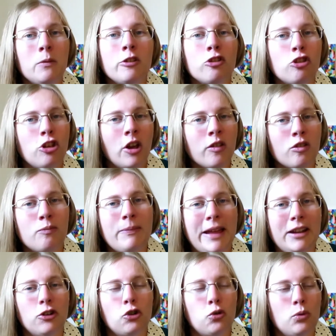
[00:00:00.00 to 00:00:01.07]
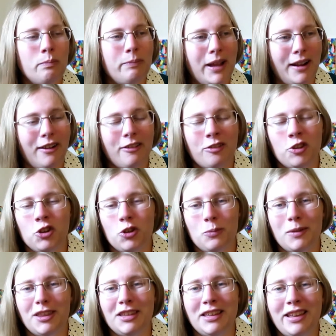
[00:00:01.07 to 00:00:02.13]
was just meant to embarrass and
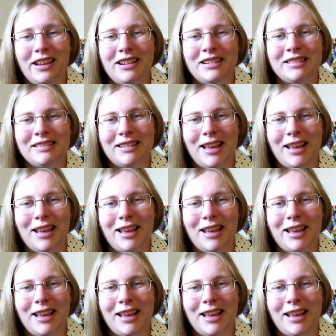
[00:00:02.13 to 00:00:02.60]
humiliate